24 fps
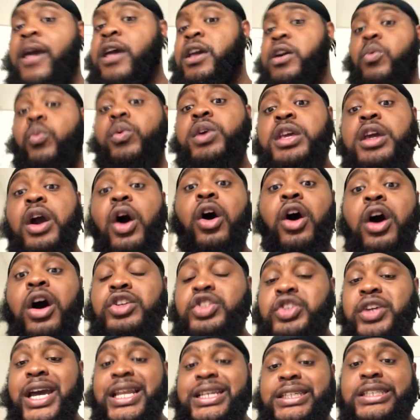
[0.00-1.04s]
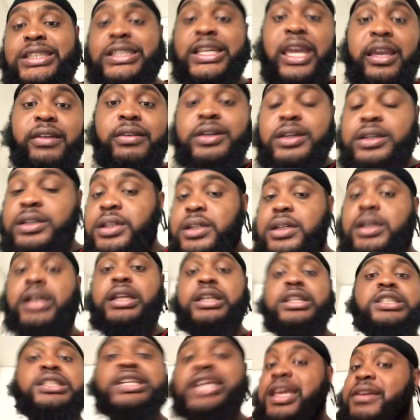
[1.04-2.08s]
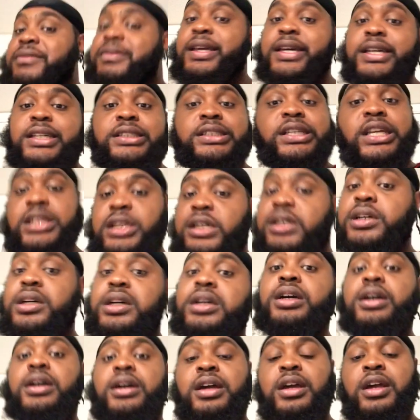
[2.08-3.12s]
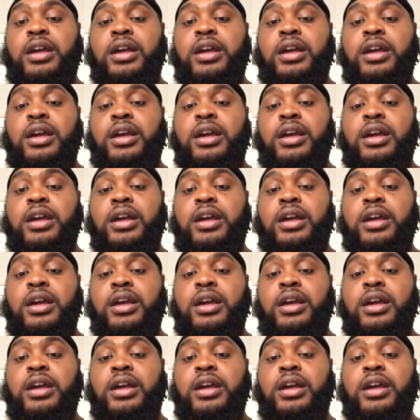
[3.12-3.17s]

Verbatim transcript: we all try to save the hood and save niggas in the hood.